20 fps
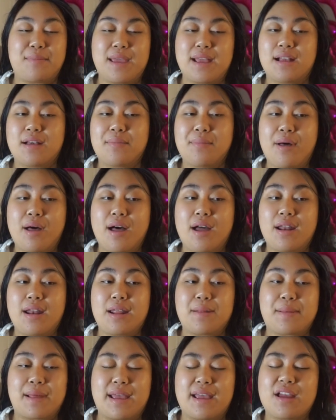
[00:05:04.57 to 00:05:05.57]
makeup on
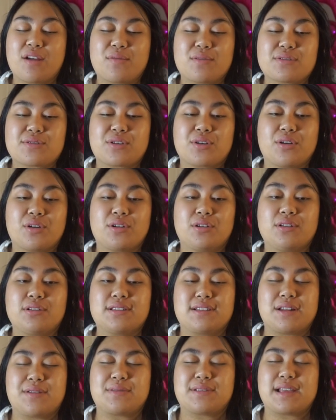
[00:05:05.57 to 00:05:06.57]
and my hair was
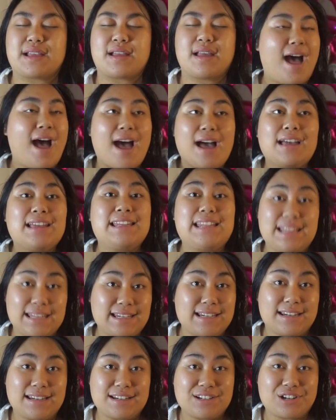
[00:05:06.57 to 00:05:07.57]
curled and I was like, I
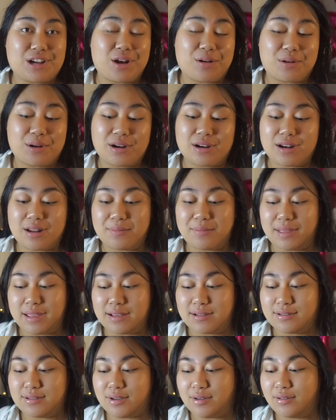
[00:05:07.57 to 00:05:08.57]
needed to shower and I'm
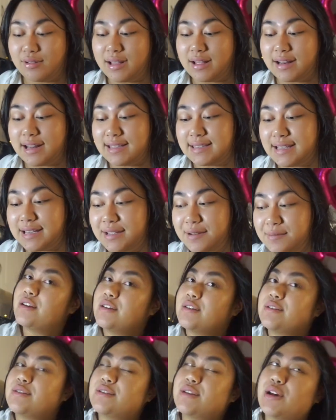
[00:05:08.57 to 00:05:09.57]
like so glad I did.
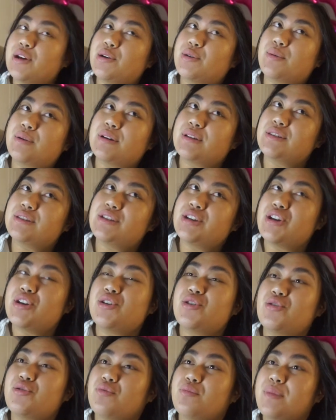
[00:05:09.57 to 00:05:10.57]
So
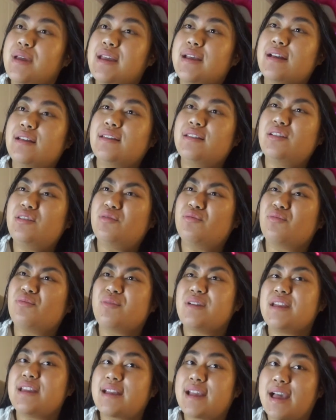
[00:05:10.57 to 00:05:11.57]
to make a little
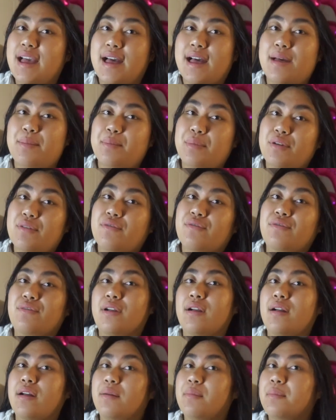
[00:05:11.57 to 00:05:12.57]
recap
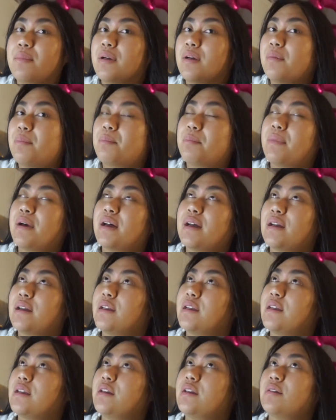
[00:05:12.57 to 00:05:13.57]
from
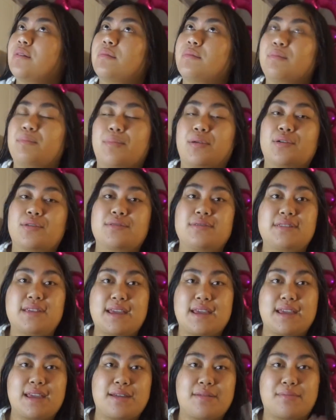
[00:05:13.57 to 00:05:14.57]
my
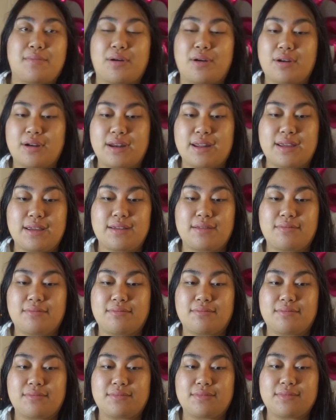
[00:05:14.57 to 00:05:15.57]
birthday party
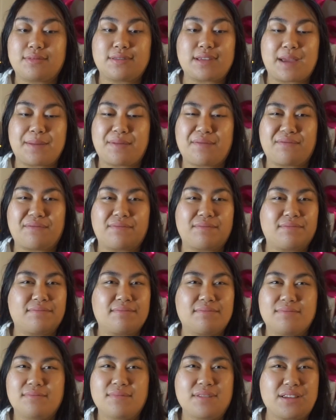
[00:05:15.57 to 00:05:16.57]
type of
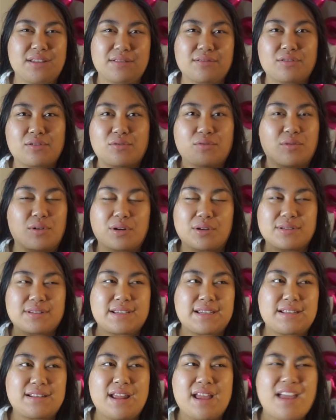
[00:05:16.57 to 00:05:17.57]

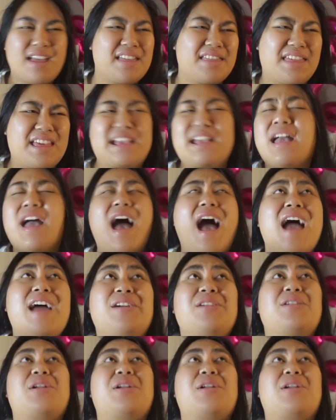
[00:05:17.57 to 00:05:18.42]
quarantine thing, I